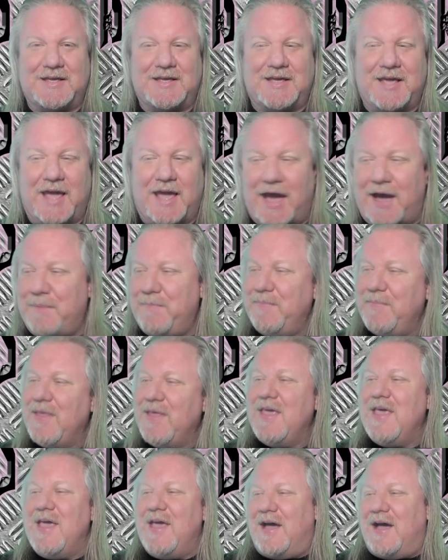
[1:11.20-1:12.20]
Yeah.
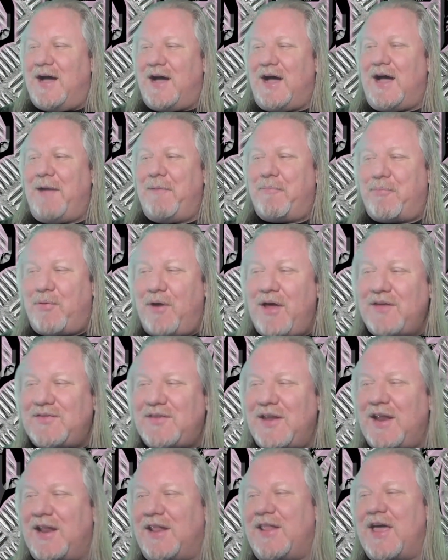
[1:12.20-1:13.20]

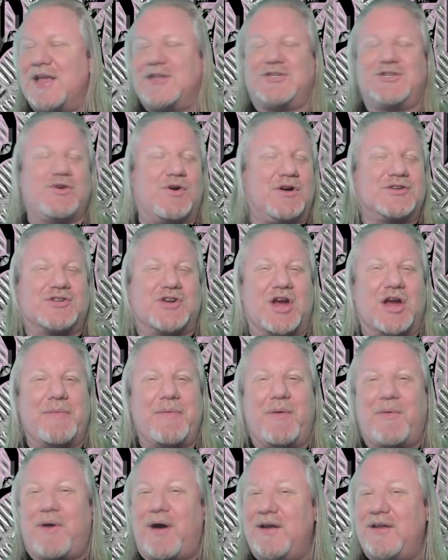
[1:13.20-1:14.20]
President-elect George
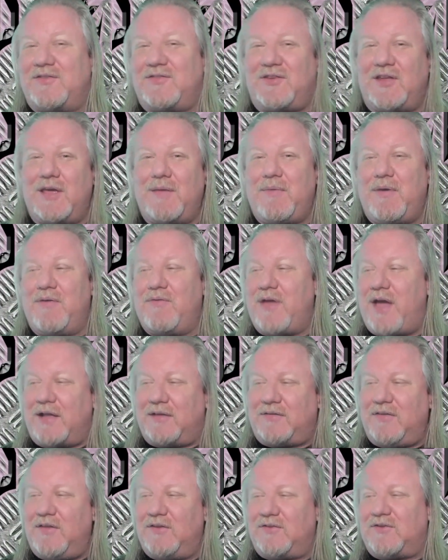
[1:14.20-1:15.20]
Kirby wanted to see me
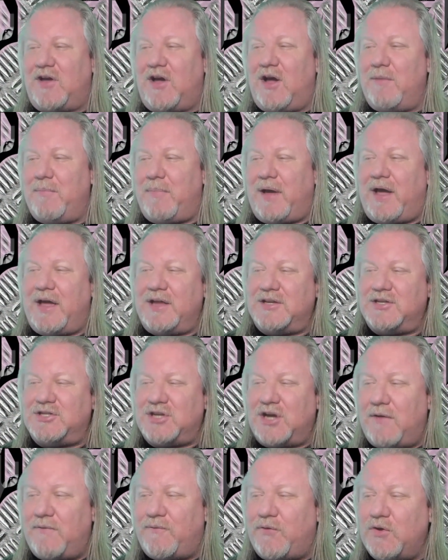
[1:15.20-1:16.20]
react to this song by
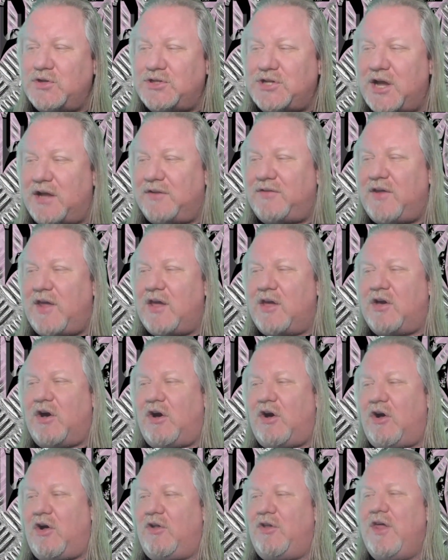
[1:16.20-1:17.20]
John Frusciante
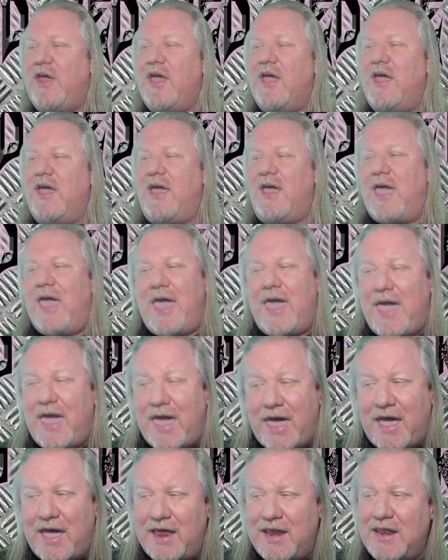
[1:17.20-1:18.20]
called
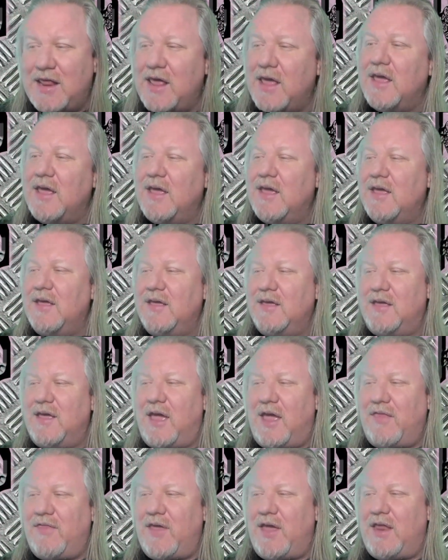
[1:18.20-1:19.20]
Head,
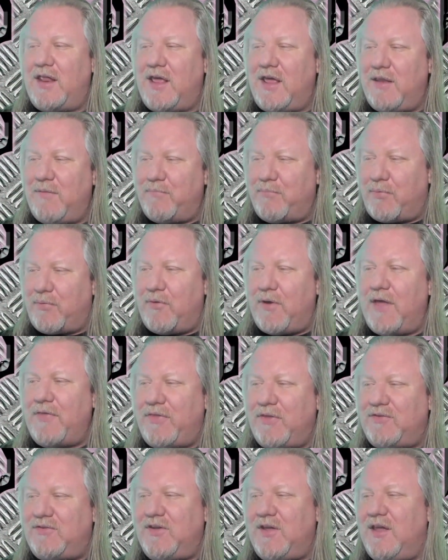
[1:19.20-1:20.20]
and then in
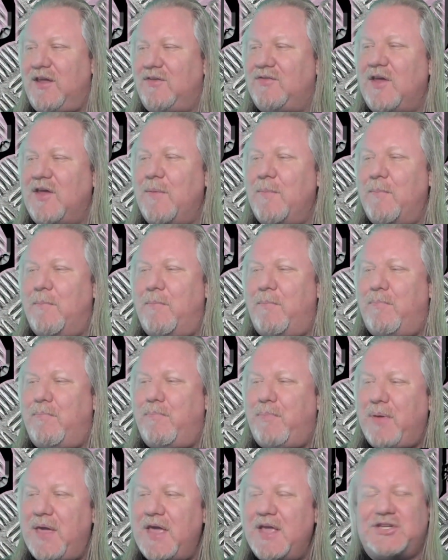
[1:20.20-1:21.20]
parentheses,
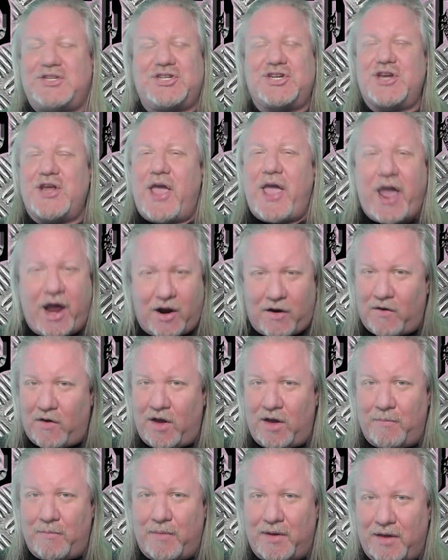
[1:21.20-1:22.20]
Beach
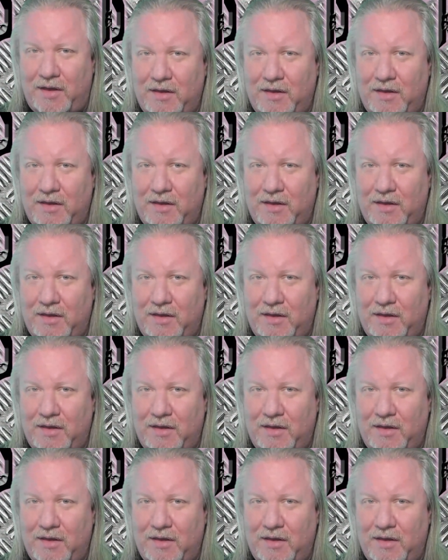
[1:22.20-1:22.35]
Arab.